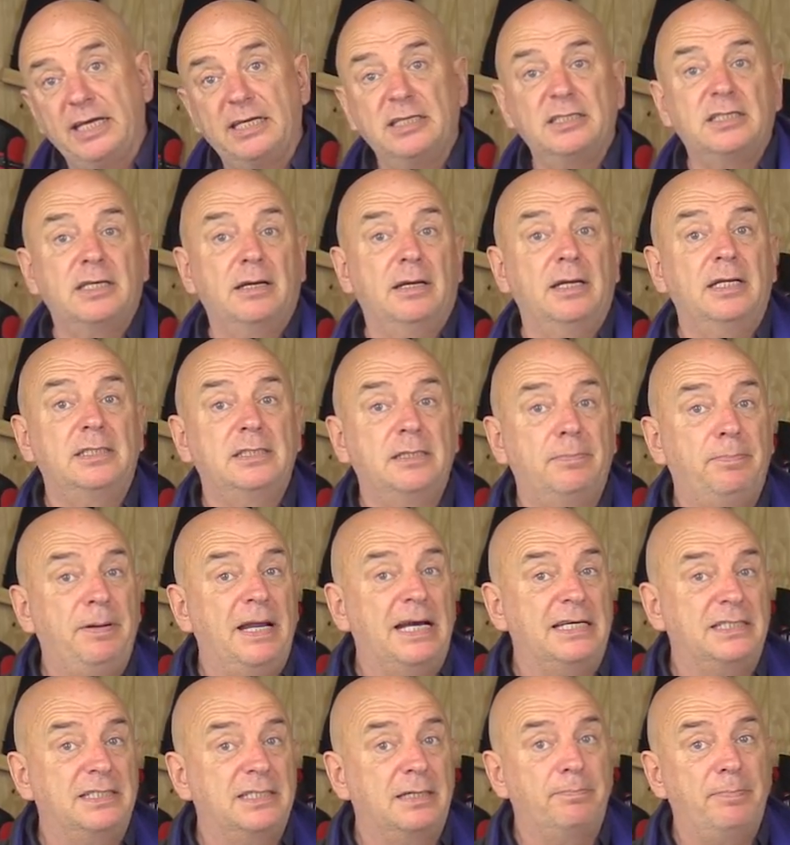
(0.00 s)
like it's a, it's a
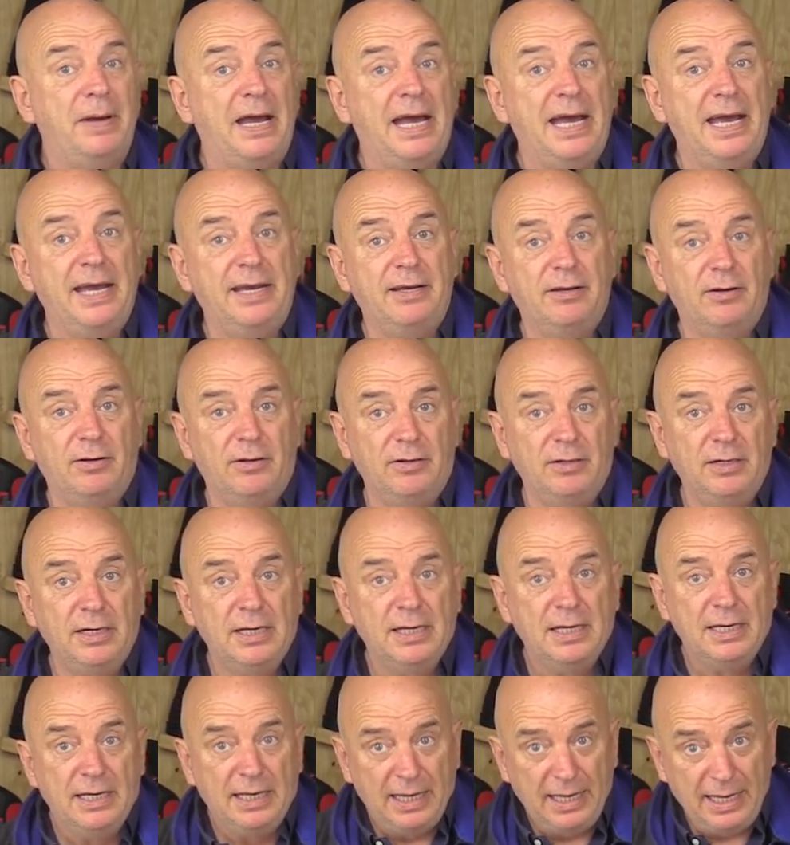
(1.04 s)
plastic bag or
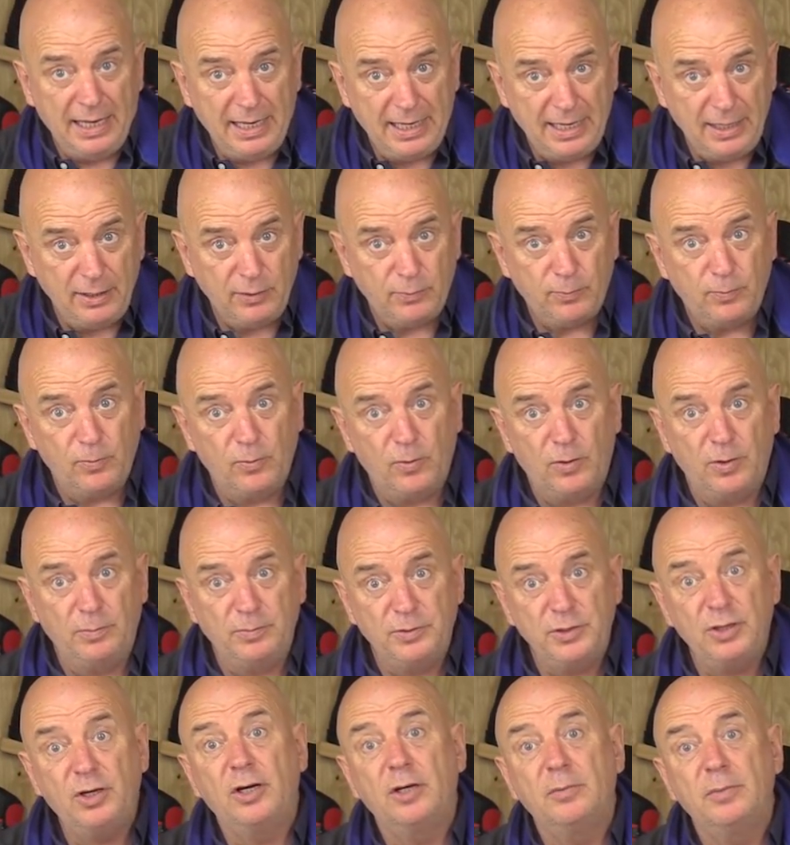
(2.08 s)
a
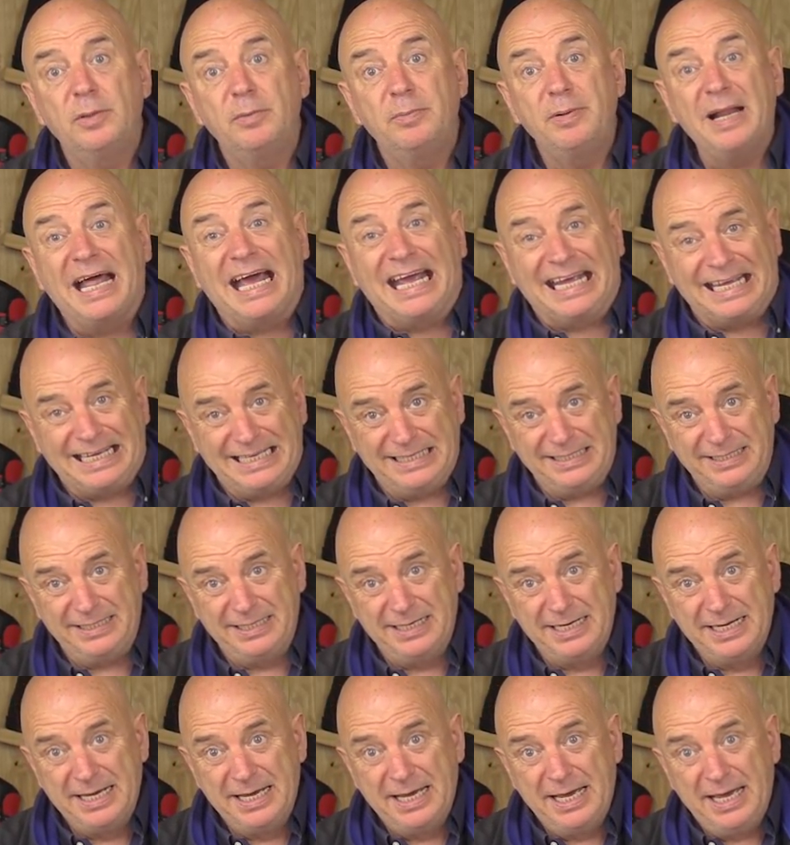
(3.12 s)
heat-warm thermal blanket,
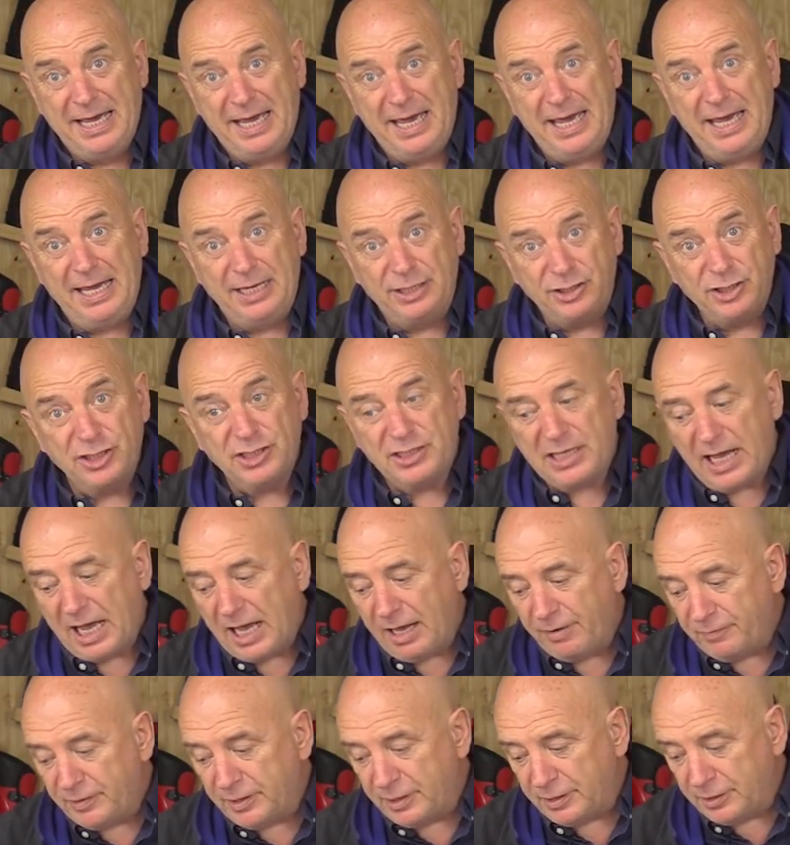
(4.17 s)
uh, just to
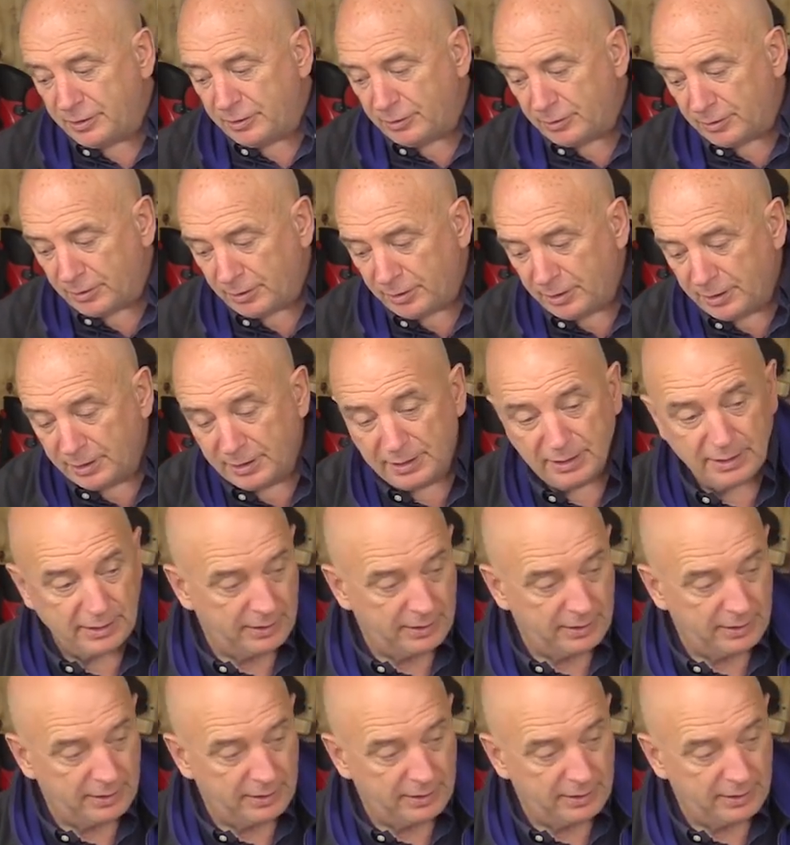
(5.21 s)
have it in your